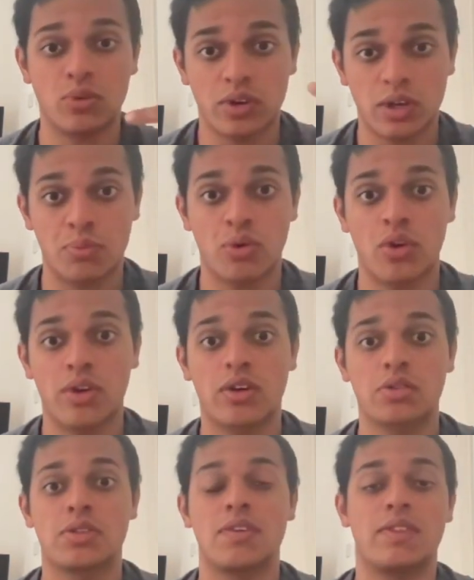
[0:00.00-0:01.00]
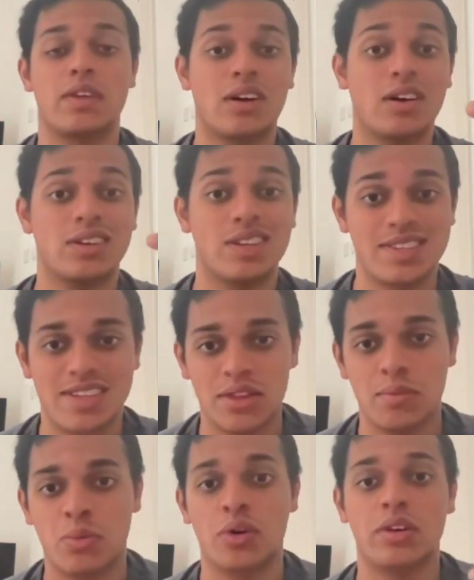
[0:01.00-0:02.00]
on a product if they can't test out the
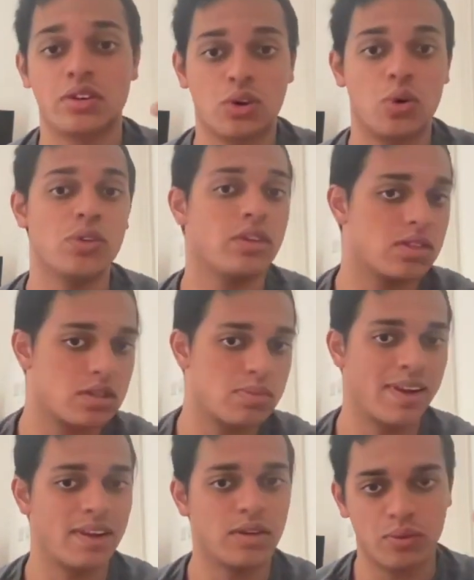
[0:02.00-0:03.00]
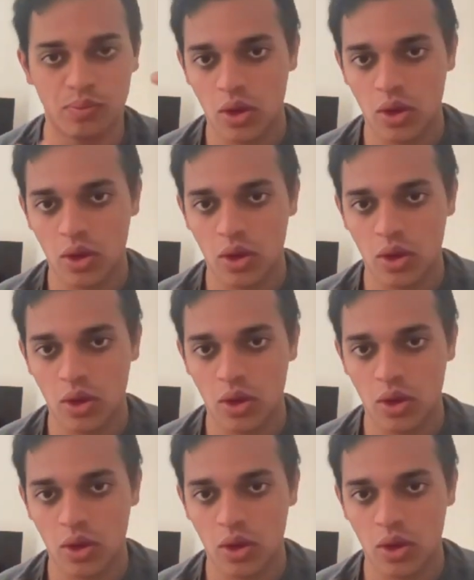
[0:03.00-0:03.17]
product, hold it, smell it,